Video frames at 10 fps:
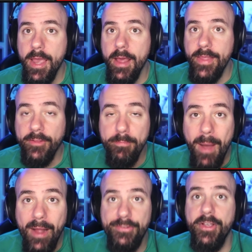that's
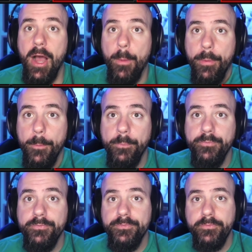my job
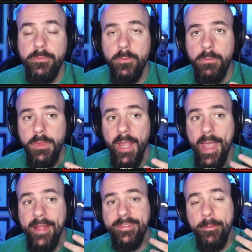
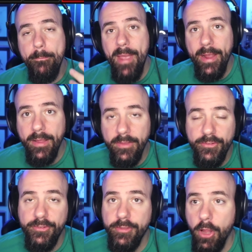and to make it
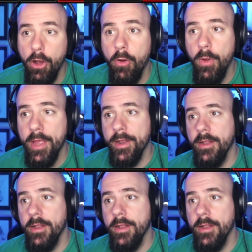slow and,